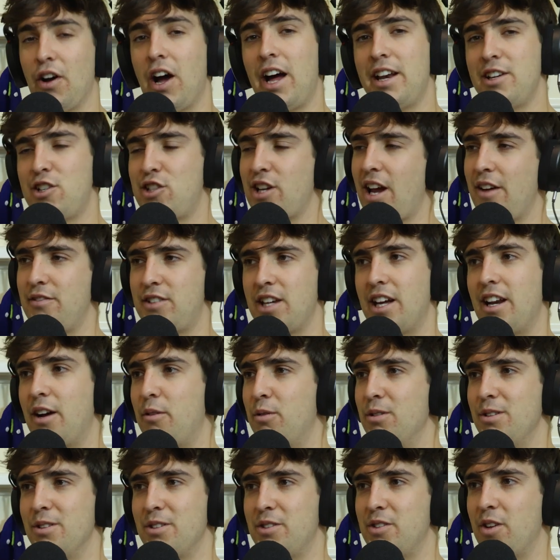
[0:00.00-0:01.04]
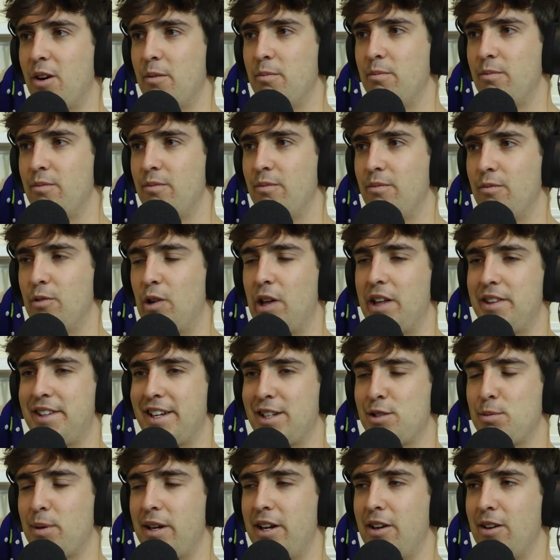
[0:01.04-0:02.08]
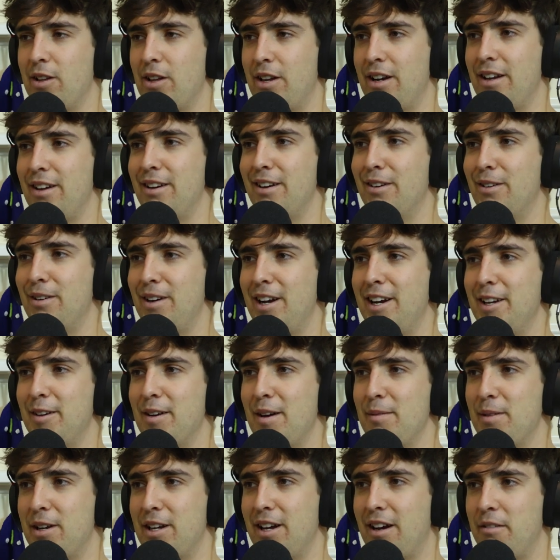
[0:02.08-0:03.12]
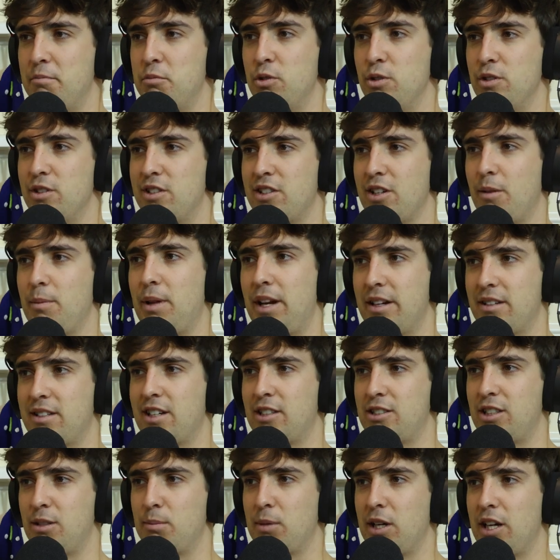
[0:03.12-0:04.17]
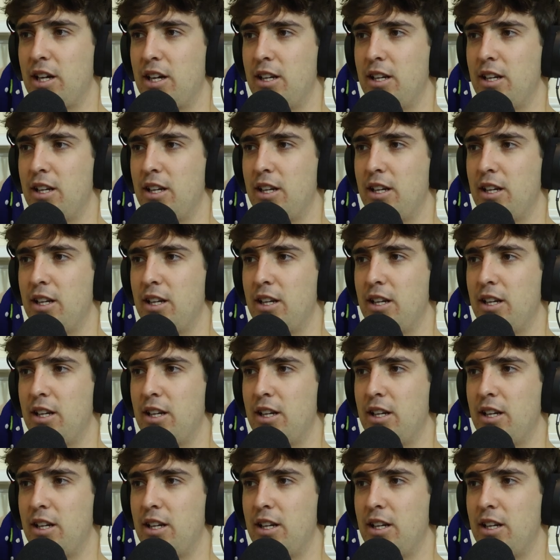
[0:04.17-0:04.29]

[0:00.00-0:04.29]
I had a shaved head, I wouldn't stop. Well, I touch my hair a lot anyway, but I wouldn't stop like touching my